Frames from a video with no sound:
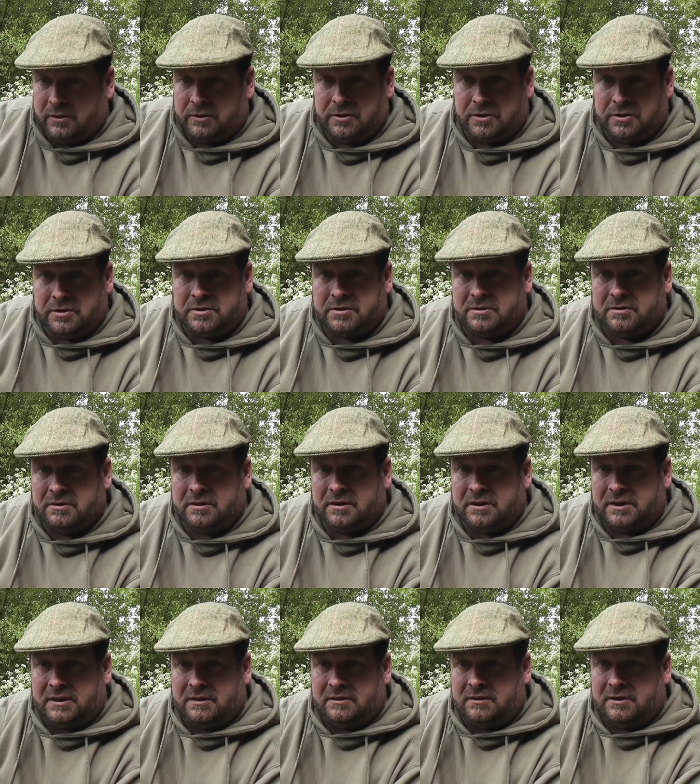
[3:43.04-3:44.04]
Just
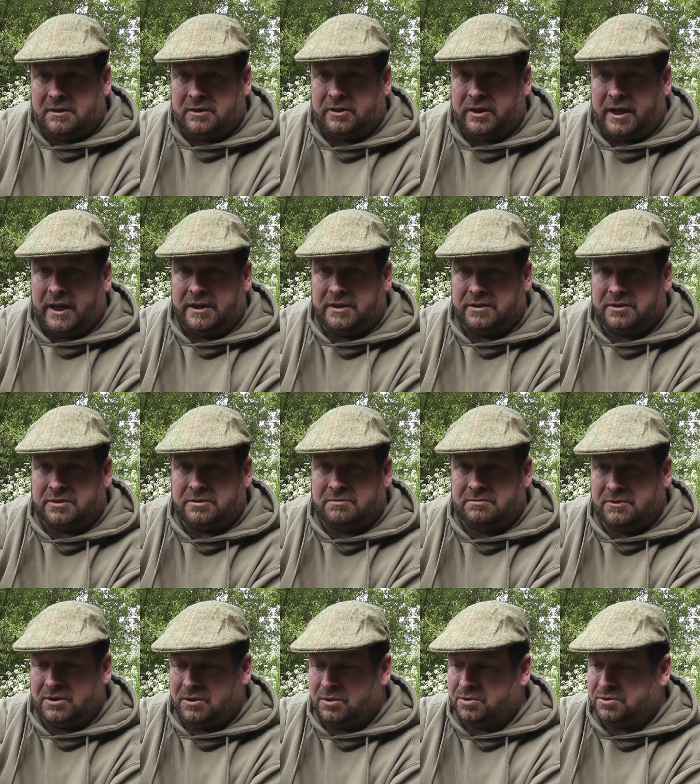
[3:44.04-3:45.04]
creates
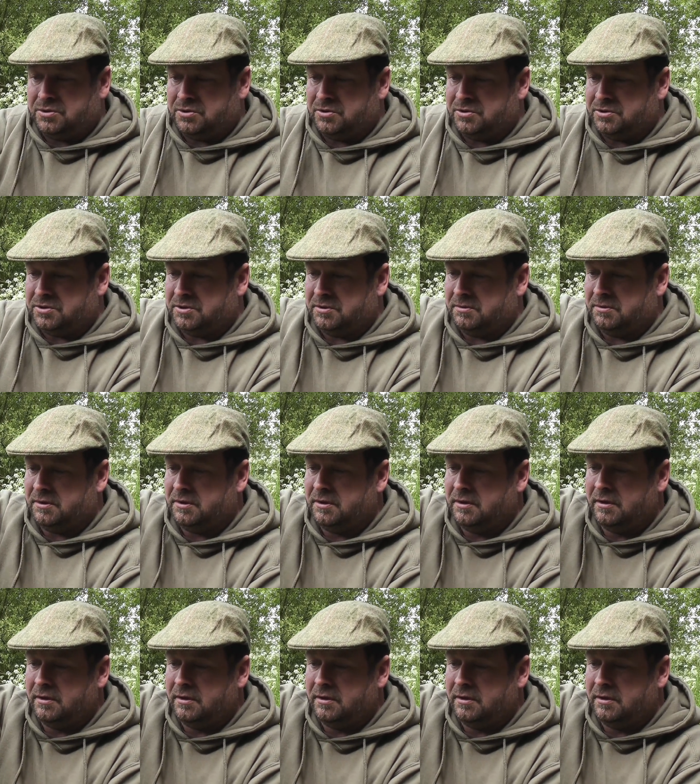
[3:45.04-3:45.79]
all sorts of